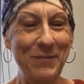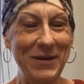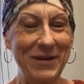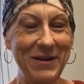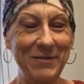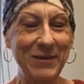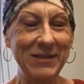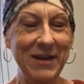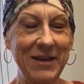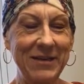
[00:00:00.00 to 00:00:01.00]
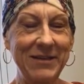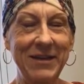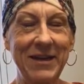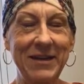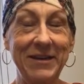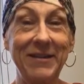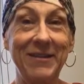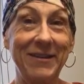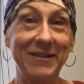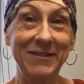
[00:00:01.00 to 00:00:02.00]
But I'm excited to get
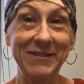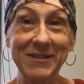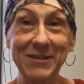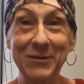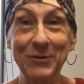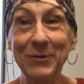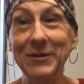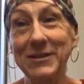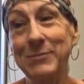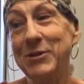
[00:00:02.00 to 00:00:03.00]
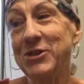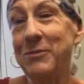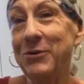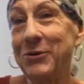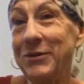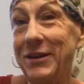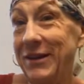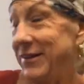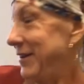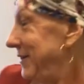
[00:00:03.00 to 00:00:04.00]
anything, so especially book
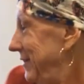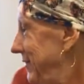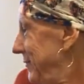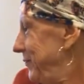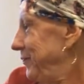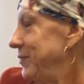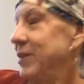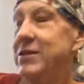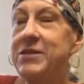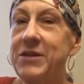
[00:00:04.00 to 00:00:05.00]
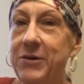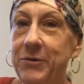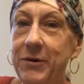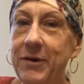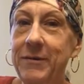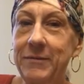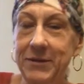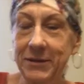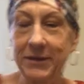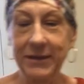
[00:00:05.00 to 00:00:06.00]
related. So I'm
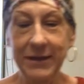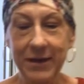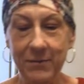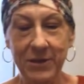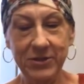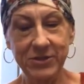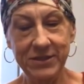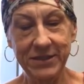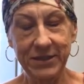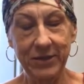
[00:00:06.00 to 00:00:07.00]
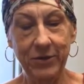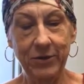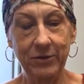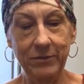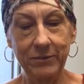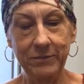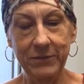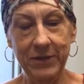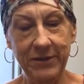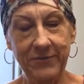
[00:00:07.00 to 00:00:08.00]
gonna get out my trusty little
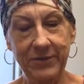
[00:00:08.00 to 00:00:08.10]
knife